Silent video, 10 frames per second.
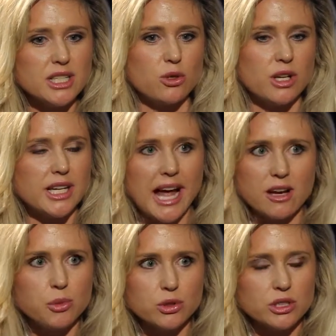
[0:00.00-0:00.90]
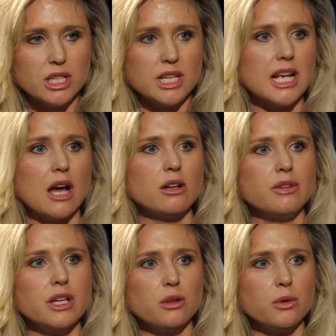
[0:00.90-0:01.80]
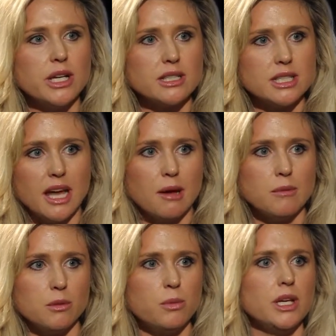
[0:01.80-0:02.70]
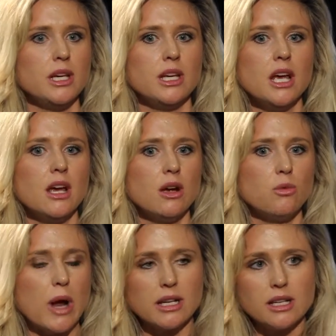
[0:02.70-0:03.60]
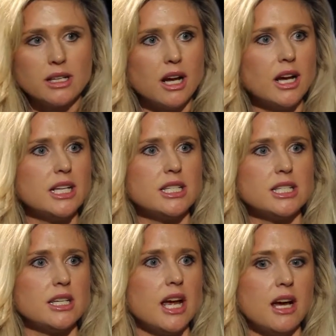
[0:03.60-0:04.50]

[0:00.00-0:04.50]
sort of catapulted us out of E3 as a game to be recognized,